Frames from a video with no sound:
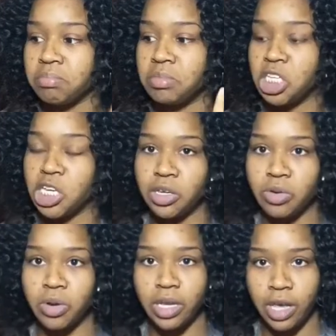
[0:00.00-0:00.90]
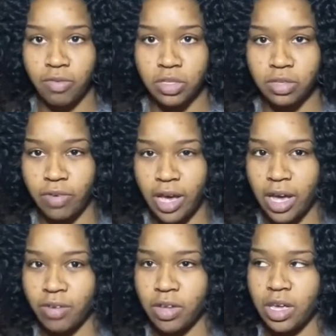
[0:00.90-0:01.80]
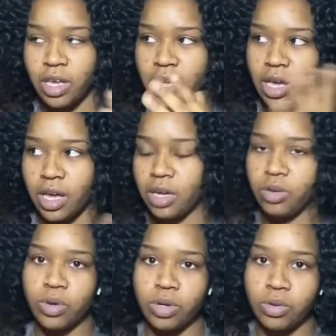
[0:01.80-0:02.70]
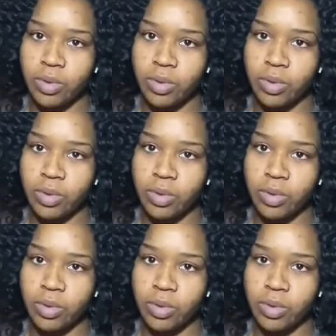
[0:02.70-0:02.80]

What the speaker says: 10 or 11 survived. I ain't doing the